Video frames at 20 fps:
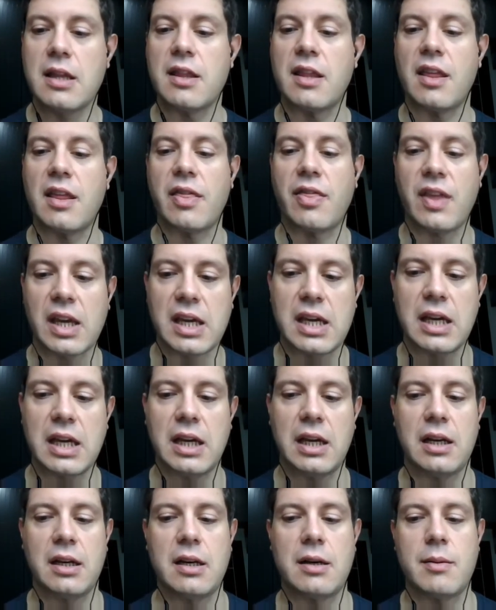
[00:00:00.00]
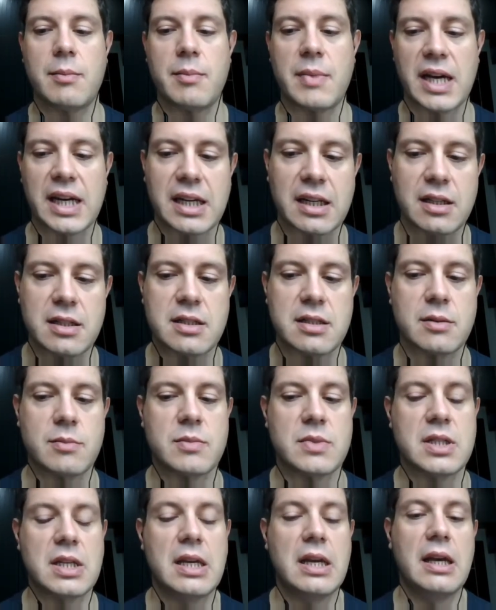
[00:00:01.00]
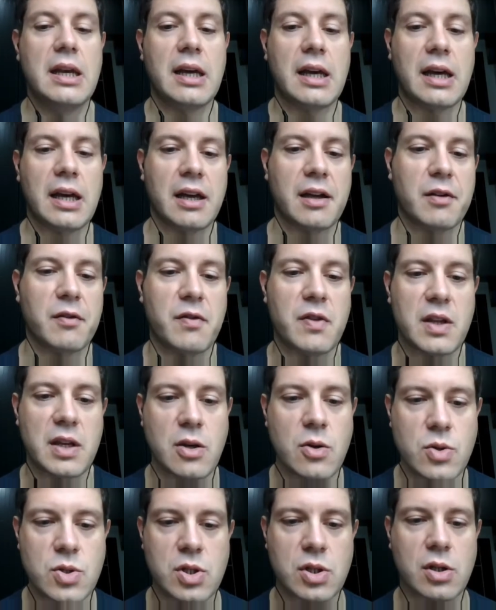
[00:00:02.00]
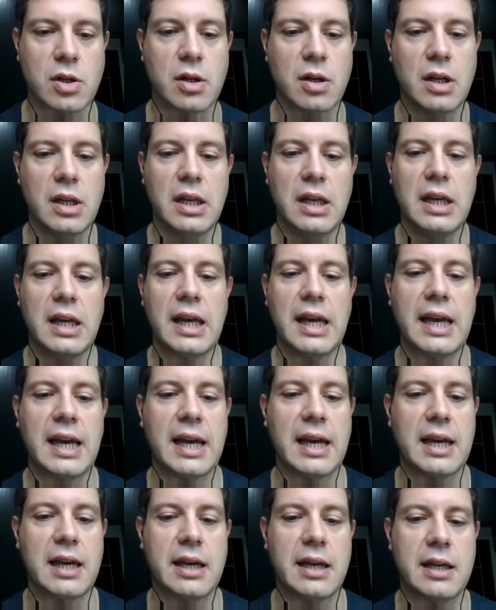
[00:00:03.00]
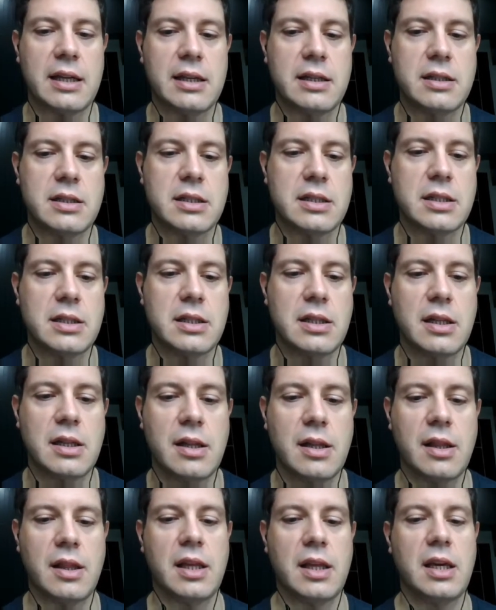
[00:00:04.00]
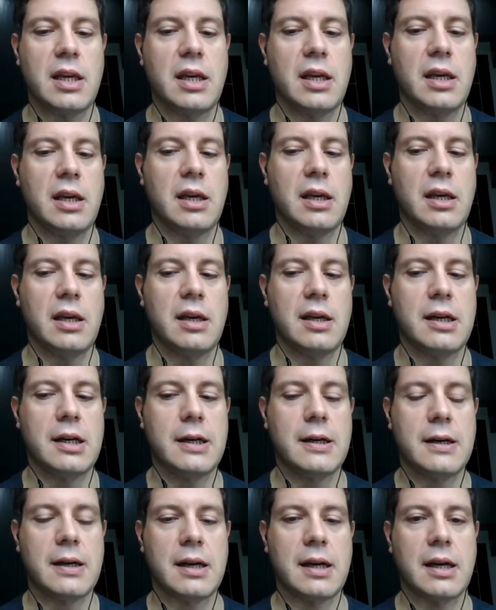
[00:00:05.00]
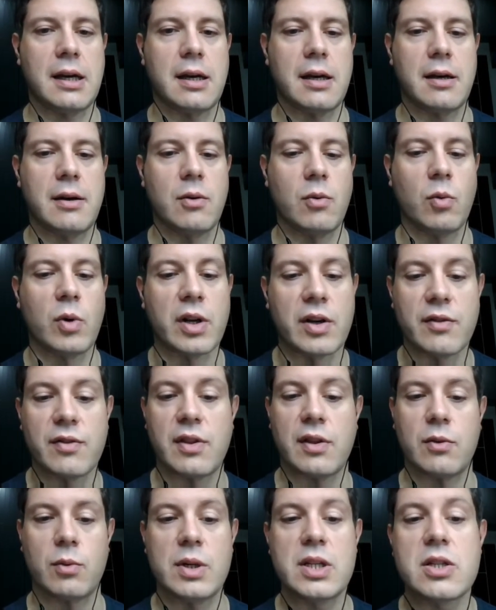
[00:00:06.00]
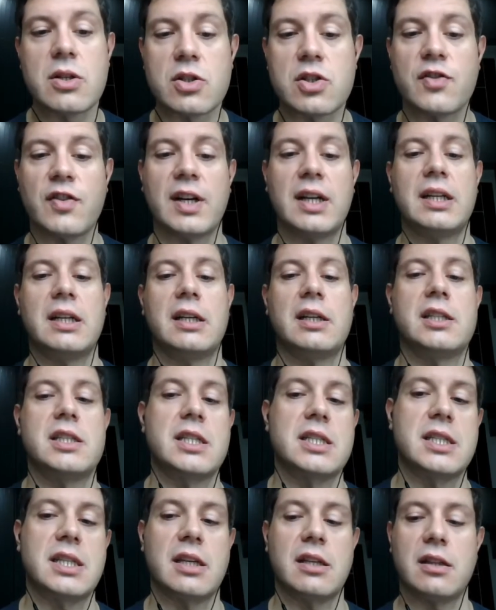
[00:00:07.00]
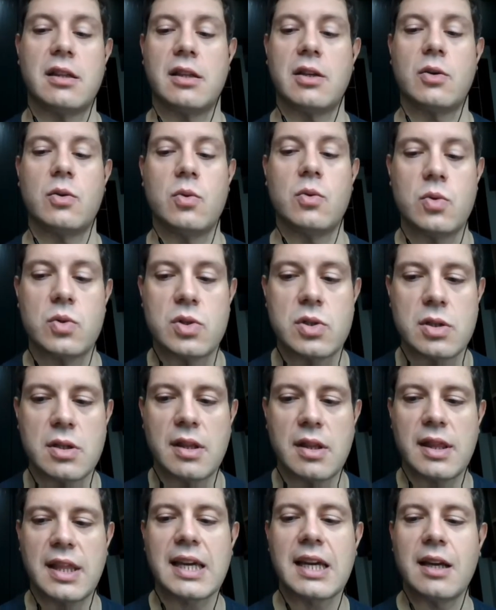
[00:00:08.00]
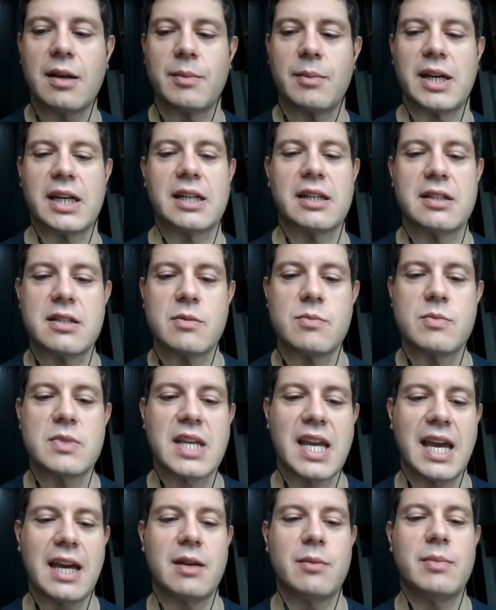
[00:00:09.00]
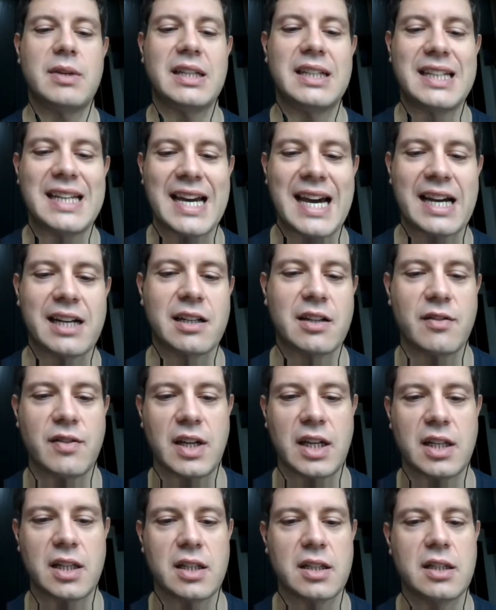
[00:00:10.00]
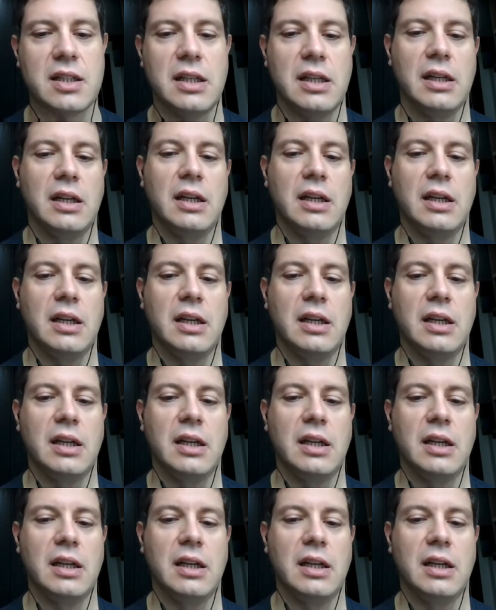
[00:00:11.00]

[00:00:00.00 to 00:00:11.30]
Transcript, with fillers: the thinking mechanisms of the user. And the uh, one of the research findings is that those thinking mechanisms can be deactivated.